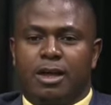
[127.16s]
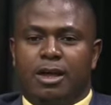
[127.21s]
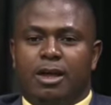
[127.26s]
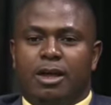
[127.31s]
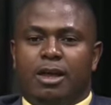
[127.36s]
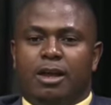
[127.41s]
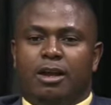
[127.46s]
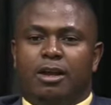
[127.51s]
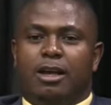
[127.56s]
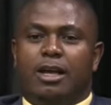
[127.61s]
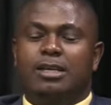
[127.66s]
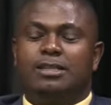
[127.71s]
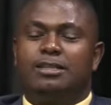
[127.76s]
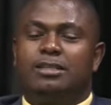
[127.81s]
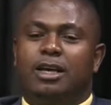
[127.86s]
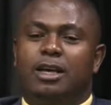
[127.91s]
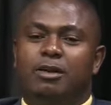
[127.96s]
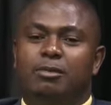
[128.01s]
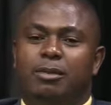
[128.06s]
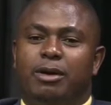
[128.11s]
Last
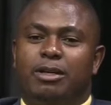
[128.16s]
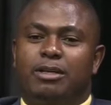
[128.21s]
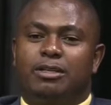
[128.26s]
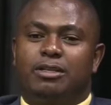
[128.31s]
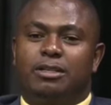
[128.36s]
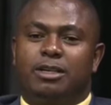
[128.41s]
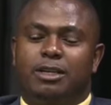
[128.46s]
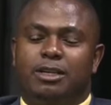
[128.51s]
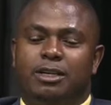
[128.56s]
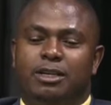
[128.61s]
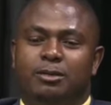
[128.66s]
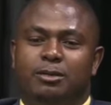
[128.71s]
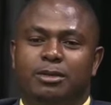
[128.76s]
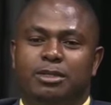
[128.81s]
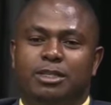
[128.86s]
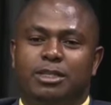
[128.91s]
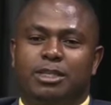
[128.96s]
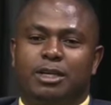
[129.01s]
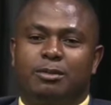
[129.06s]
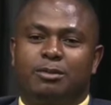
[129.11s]
time I said Mr.
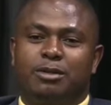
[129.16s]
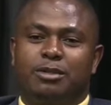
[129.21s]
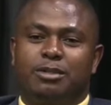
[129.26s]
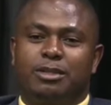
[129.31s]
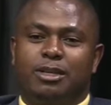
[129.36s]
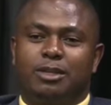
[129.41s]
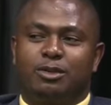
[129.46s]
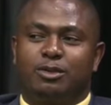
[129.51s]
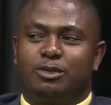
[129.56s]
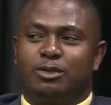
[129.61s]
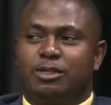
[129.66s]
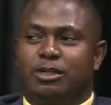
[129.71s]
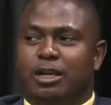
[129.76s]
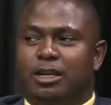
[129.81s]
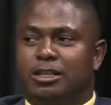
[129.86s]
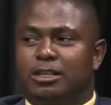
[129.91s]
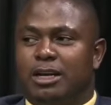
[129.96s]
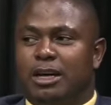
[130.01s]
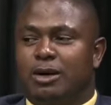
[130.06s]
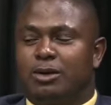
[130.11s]
Chamisa should shut
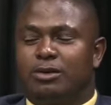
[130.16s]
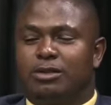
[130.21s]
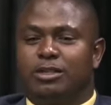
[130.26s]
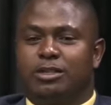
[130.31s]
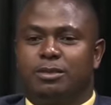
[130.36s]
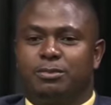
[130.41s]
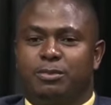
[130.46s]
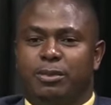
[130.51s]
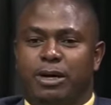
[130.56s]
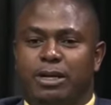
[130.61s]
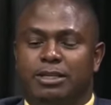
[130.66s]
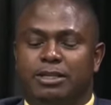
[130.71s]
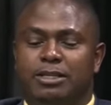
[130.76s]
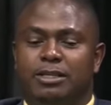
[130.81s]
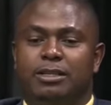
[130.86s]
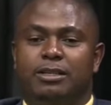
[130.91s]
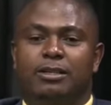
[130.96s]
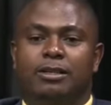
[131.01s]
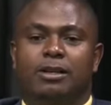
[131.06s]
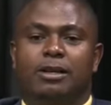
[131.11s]
down his party
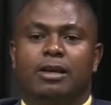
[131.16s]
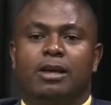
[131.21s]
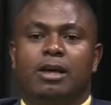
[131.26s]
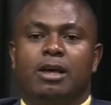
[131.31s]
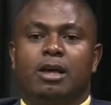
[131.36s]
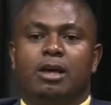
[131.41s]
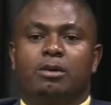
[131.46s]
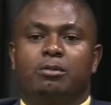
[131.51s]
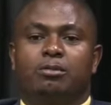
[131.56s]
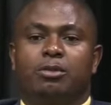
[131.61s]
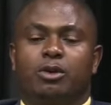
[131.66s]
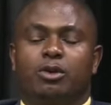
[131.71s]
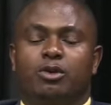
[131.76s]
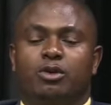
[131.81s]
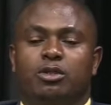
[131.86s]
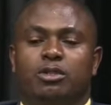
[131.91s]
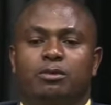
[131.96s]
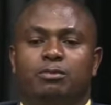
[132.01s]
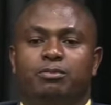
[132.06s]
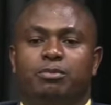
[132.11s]

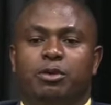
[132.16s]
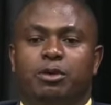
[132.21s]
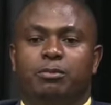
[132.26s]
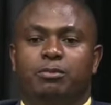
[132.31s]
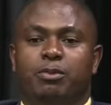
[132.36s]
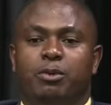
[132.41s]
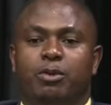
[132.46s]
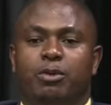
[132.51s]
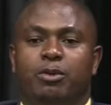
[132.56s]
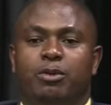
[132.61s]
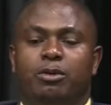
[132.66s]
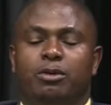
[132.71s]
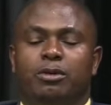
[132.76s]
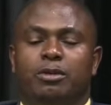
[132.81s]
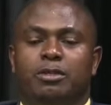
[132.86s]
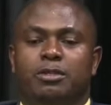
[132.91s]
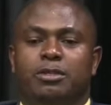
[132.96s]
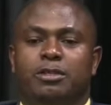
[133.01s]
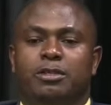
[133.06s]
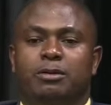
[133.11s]
because people,
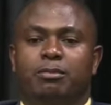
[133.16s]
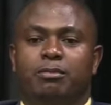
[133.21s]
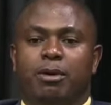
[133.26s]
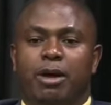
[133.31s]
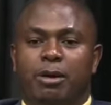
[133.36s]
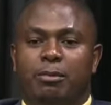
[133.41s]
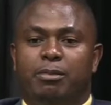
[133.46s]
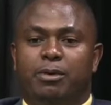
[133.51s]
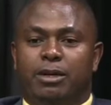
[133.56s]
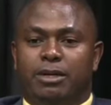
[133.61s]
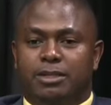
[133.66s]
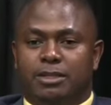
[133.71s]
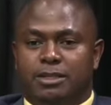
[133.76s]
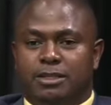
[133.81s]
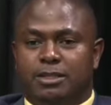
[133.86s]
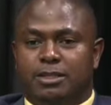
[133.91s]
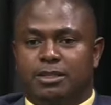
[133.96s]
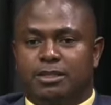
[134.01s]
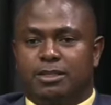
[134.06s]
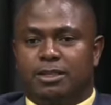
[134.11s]
Zimbabwean
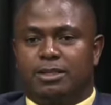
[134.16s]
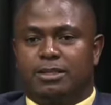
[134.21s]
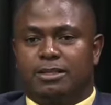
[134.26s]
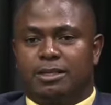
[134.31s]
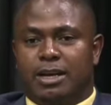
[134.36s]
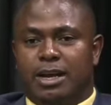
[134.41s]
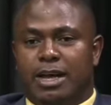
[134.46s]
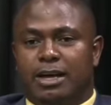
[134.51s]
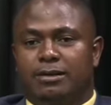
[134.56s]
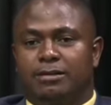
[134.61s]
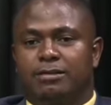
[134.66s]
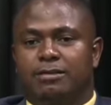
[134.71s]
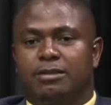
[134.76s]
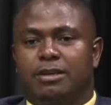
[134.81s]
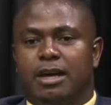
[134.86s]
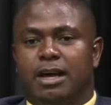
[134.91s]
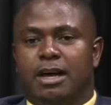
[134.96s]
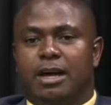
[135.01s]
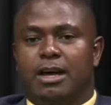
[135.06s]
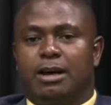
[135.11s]
citizens' lives
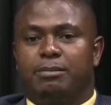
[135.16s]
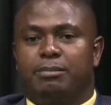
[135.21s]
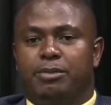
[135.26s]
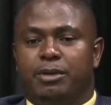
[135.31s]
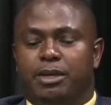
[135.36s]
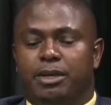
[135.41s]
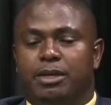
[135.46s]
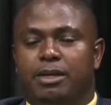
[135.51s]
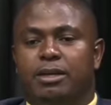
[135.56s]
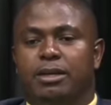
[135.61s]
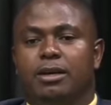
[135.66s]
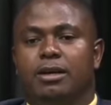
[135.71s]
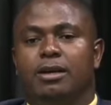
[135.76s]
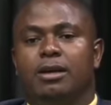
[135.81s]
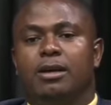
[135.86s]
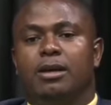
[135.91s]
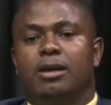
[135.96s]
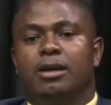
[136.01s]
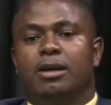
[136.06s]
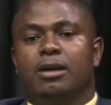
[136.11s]
are being
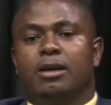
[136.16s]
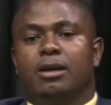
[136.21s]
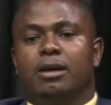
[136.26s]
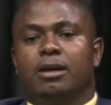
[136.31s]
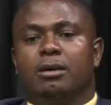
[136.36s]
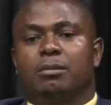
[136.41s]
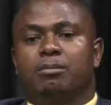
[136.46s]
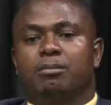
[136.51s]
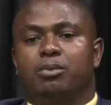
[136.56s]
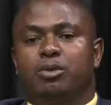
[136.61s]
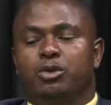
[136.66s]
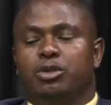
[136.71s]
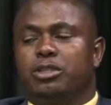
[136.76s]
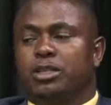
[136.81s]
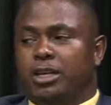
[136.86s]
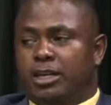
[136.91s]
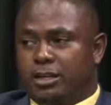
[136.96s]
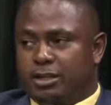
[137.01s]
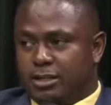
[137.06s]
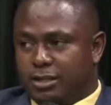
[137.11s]
put
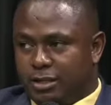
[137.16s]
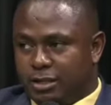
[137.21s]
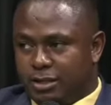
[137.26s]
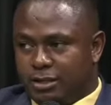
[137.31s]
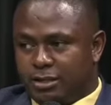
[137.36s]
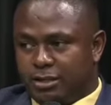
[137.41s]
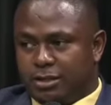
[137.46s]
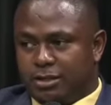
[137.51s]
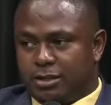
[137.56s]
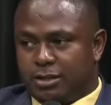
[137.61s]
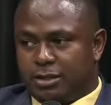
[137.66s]
at risk